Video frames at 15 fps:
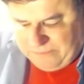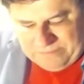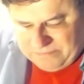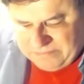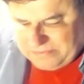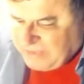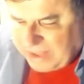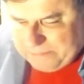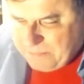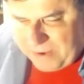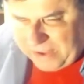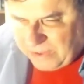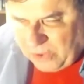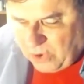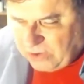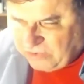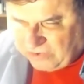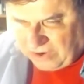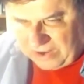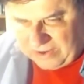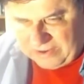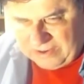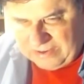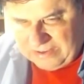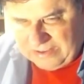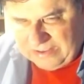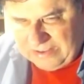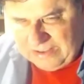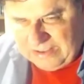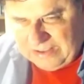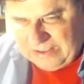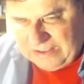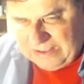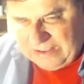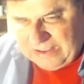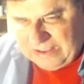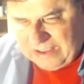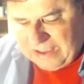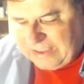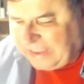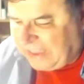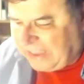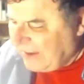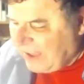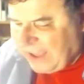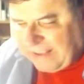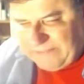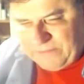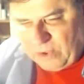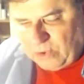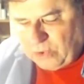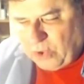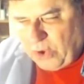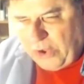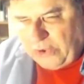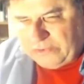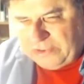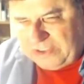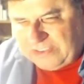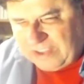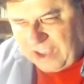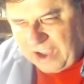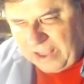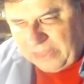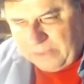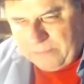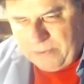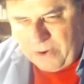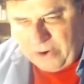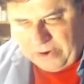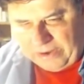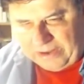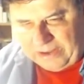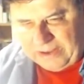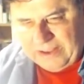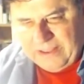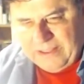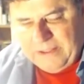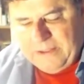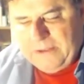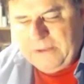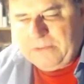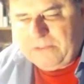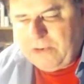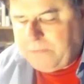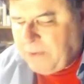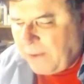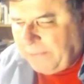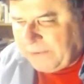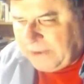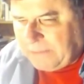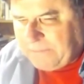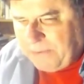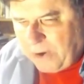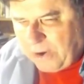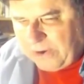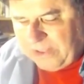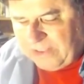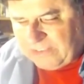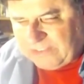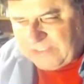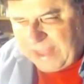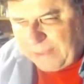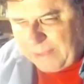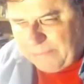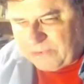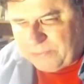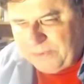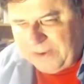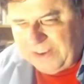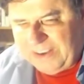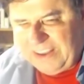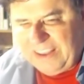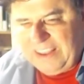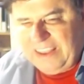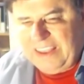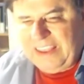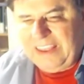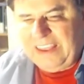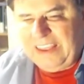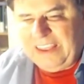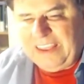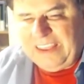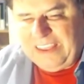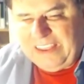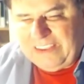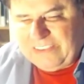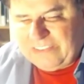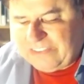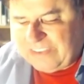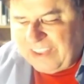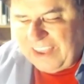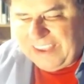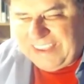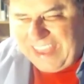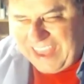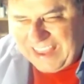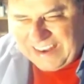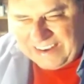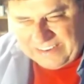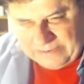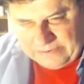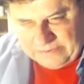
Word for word: Not by a long shot. Again, I have no loyalty to either party. The Republican Party establishment is again